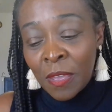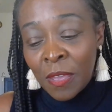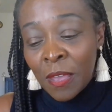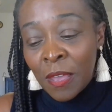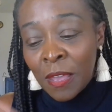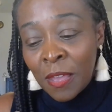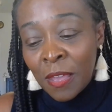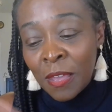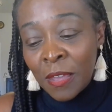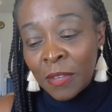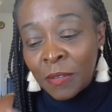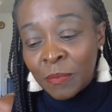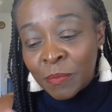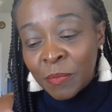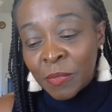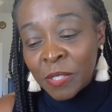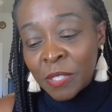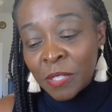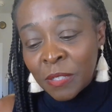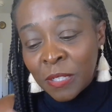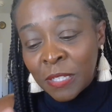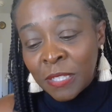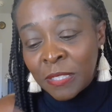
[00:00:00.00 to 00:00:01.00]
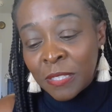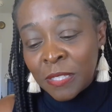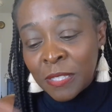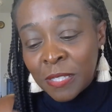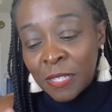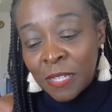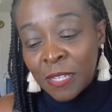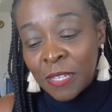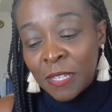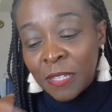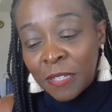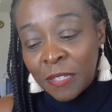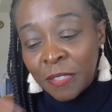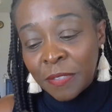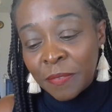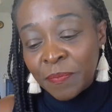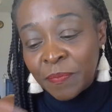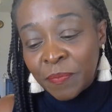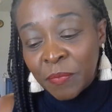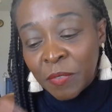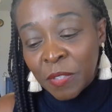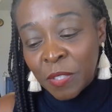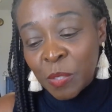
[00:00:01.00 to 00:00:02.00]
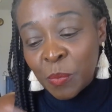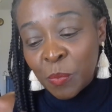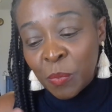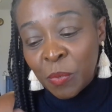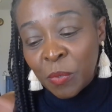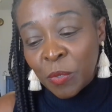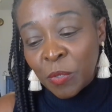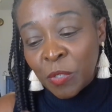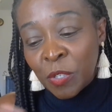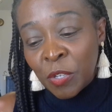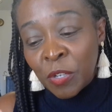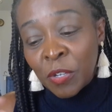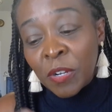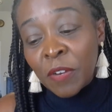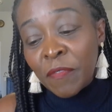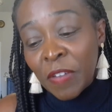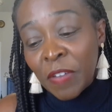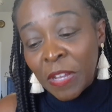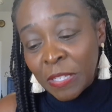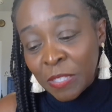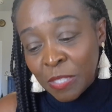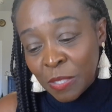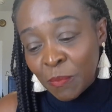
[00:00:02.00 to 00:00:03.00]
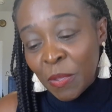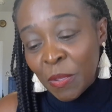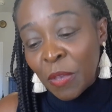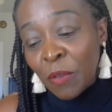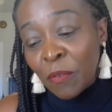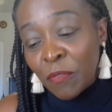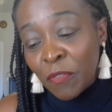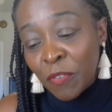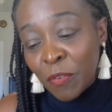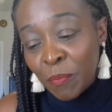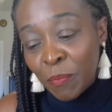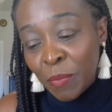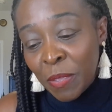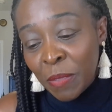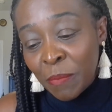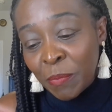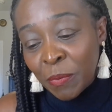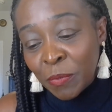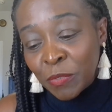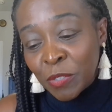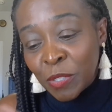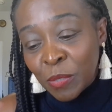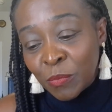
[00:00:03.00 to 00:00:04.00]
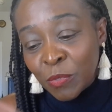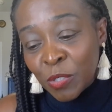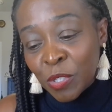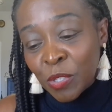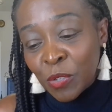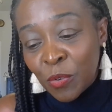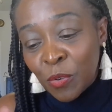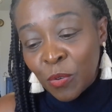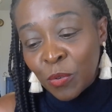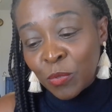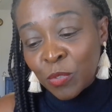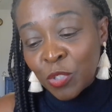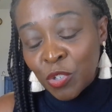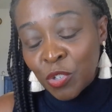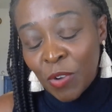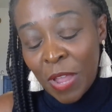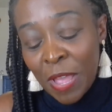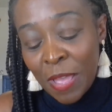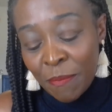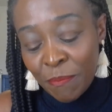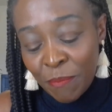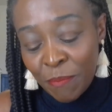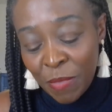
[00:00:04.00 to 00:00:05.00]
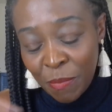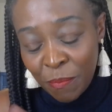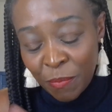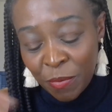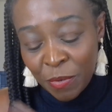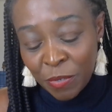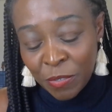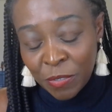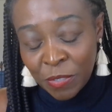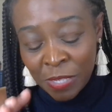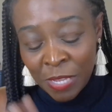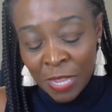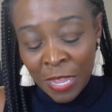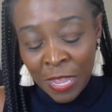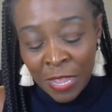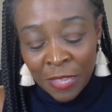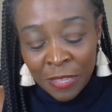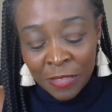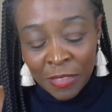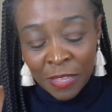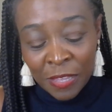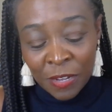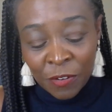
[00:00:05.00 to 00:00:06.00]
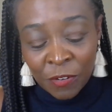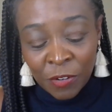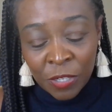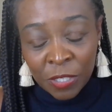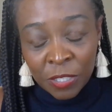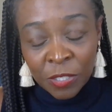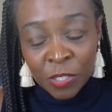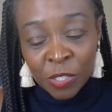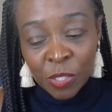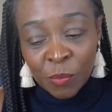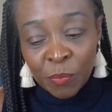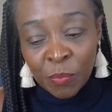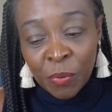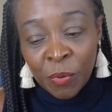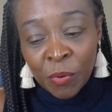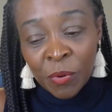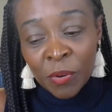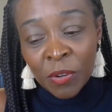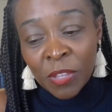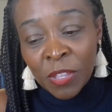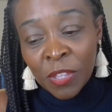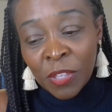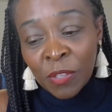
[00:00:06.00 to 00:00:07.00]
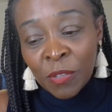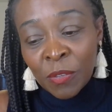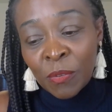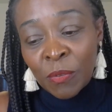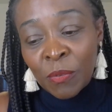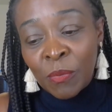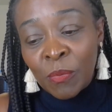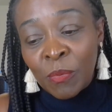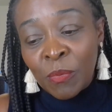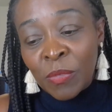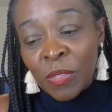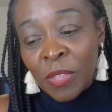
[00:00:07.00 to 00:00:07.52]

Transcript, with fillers: Um, so let's see here. Let's pull. You're going to find some helpful people, some soul tribe members that are going to support you.